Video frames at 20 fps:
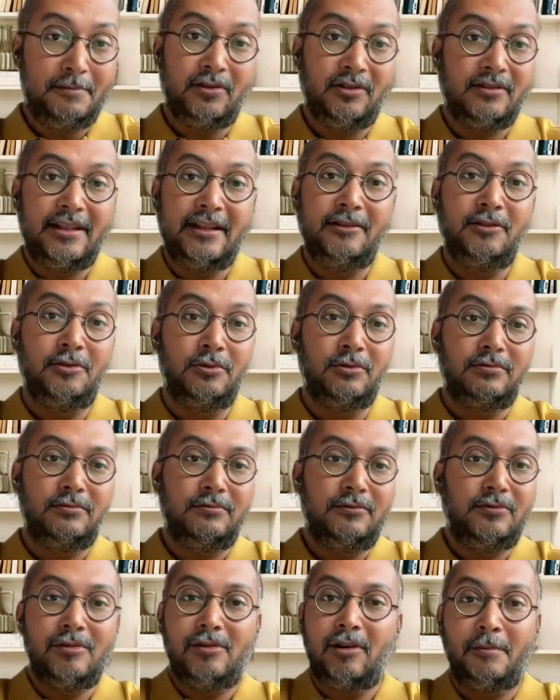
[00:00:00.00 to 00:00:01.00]
Because then you're
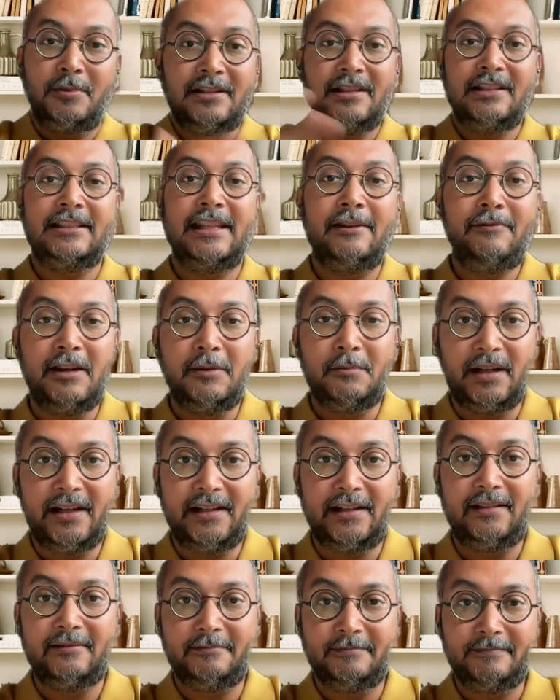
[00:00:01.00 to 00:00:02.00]
obviously saving
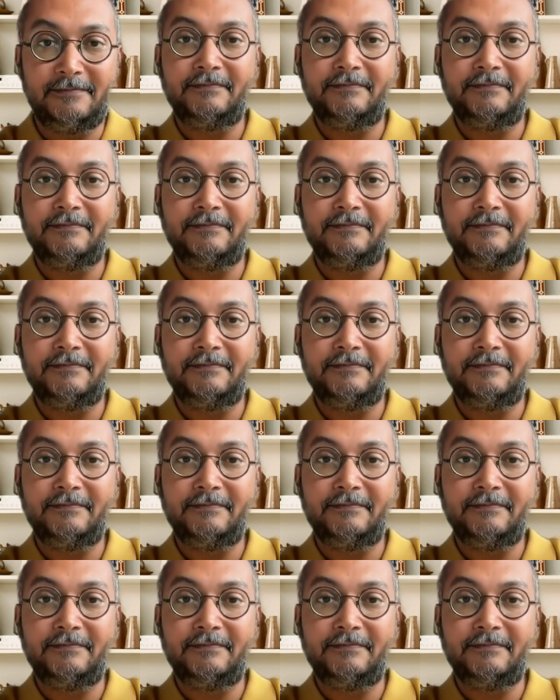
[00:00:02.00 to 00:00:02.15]
money,